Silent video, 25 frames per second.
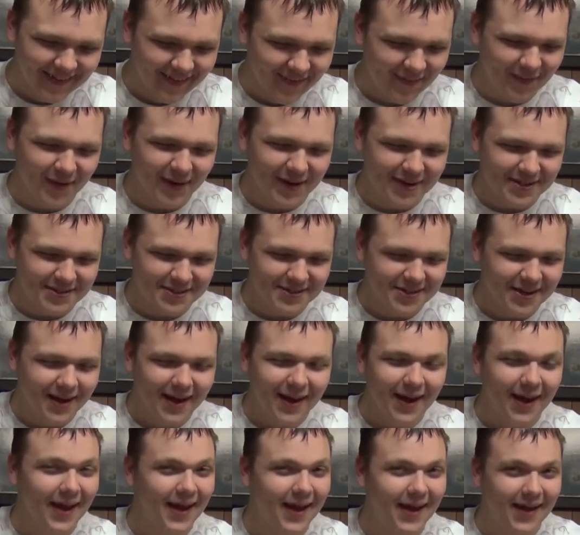Which,
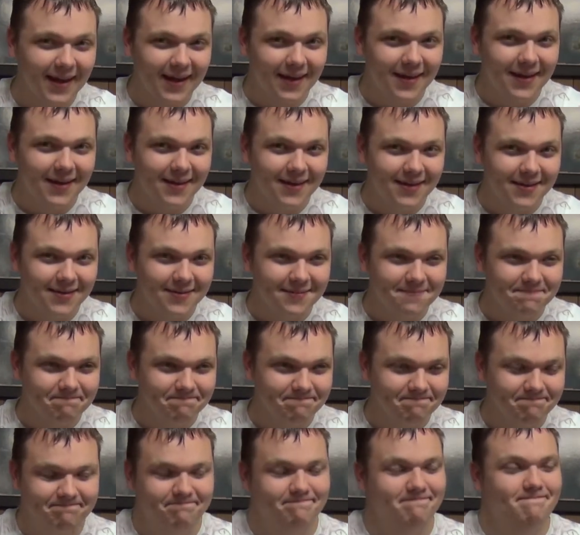hey,
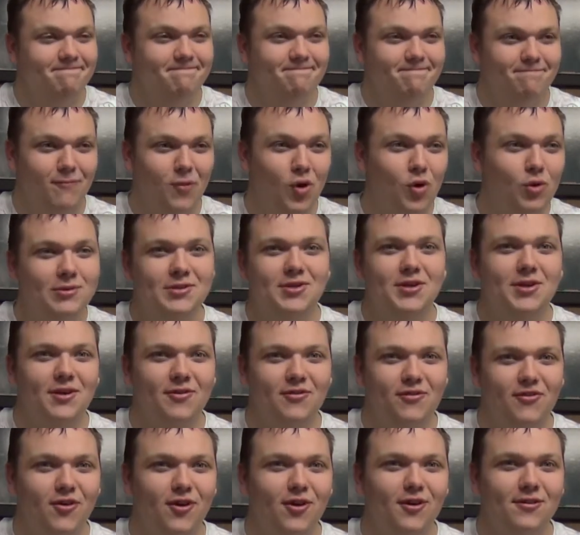who's going to
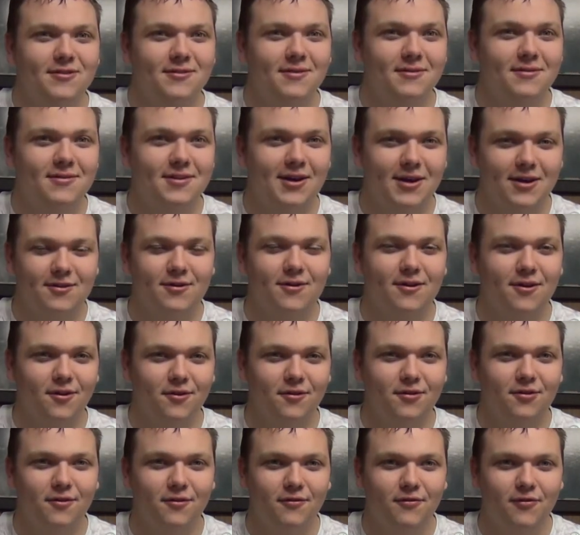fault Dr.
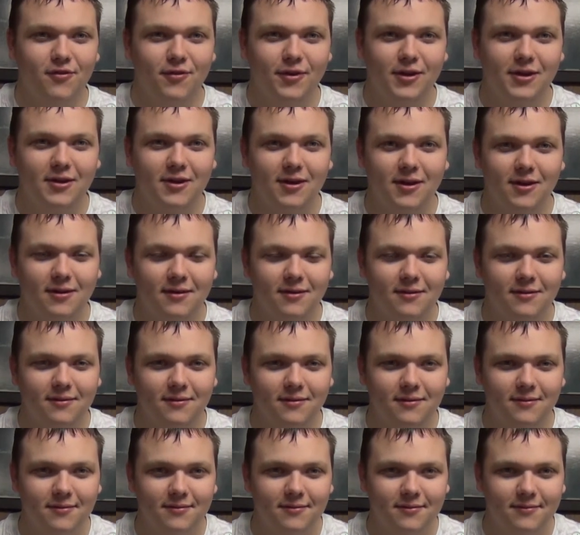Arthur Friedkin
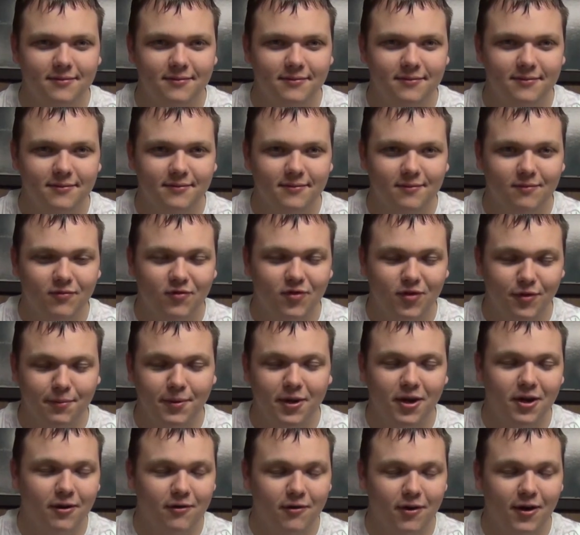for
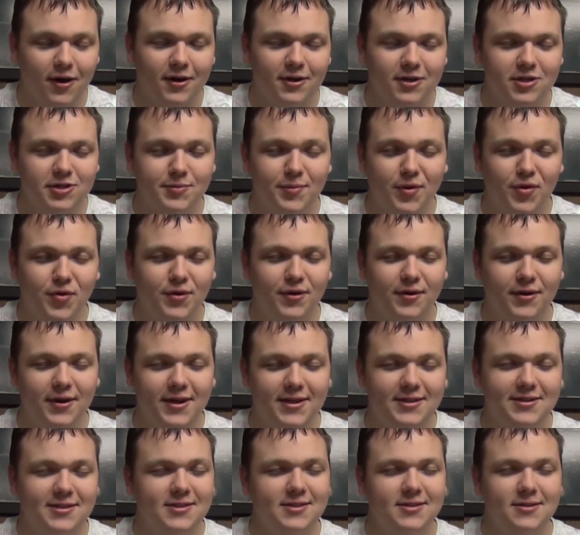being a chronic smoker?
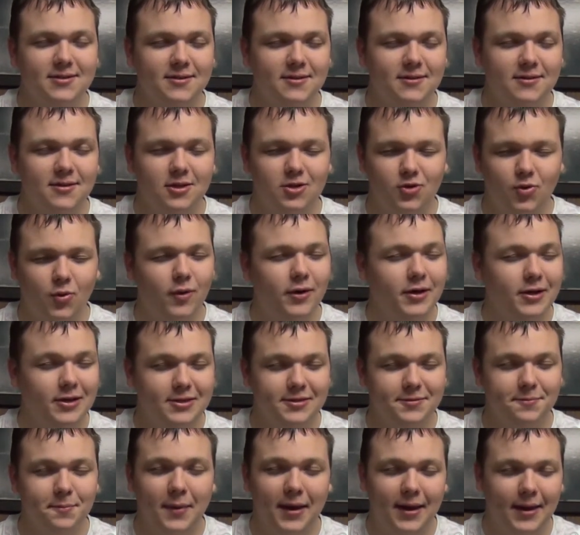It's the
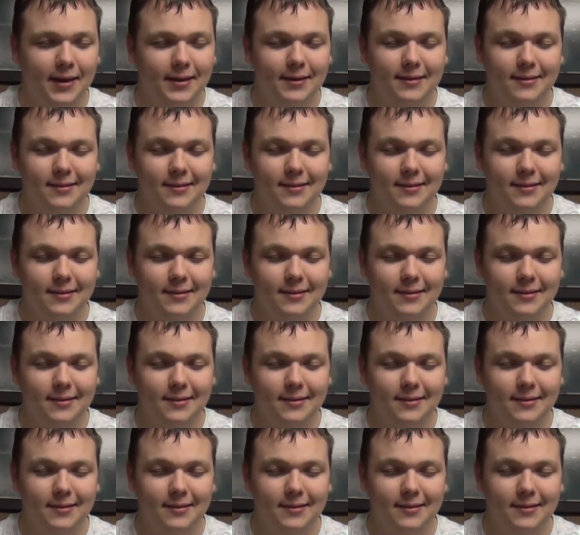20s, man.